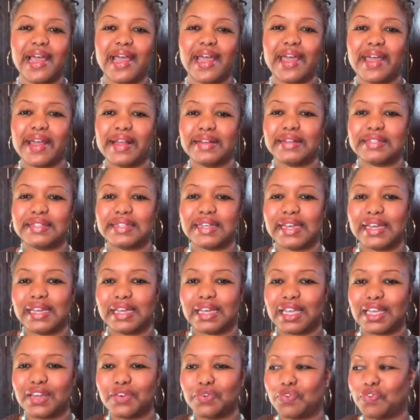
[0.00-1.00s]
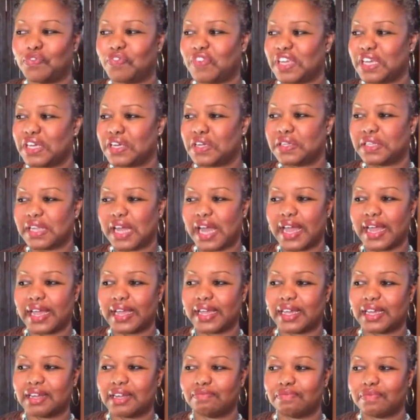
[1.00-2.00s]
And it can feel
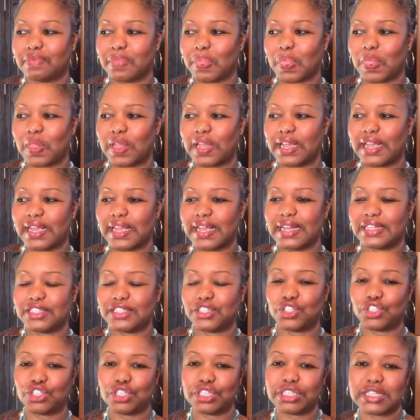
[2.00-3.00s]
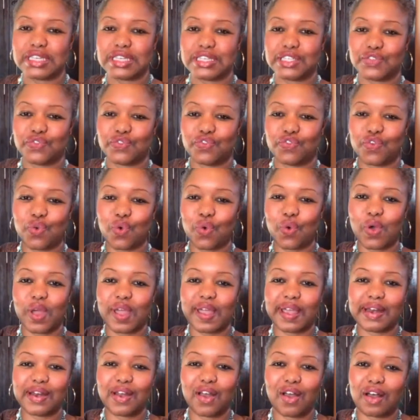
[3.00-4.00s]
like it's just this
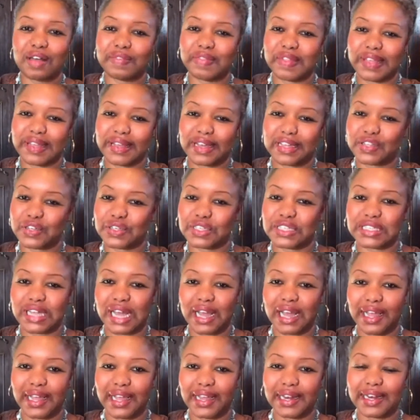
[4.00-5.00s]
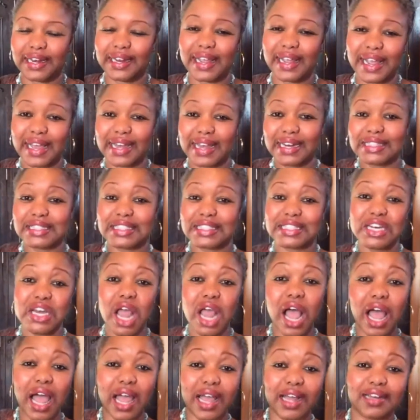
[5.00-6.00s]
void on the other side. And it's
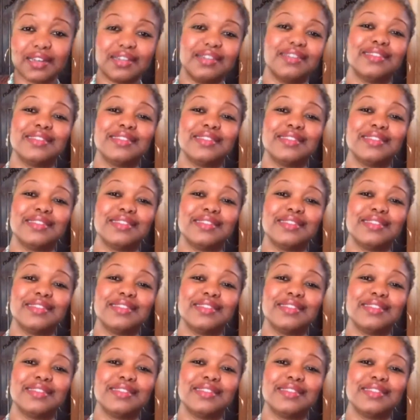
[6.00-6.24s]
not.